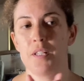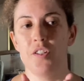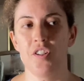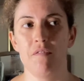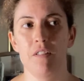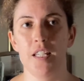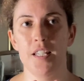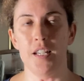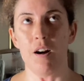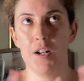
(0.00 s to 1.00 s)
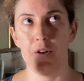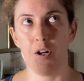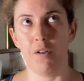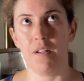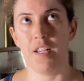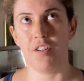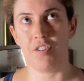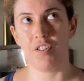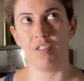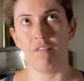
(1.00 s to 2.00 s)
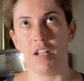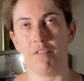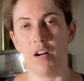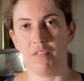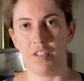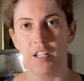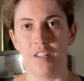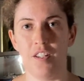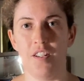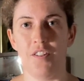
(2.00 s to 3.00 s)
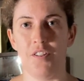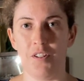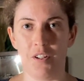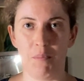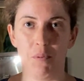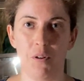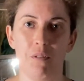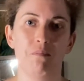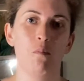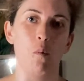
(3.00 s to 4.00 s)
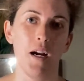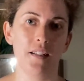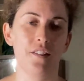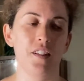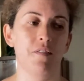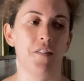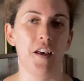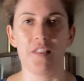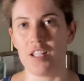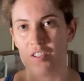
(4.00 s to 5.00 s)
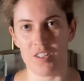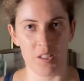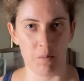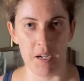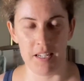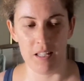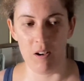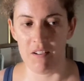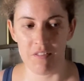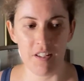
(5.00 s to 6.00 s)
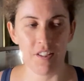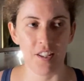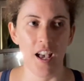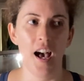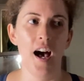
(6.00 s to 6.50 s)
And generally I know each like 5 to 10 years you're gonna put on weight and stuff like that. That's just the way life is.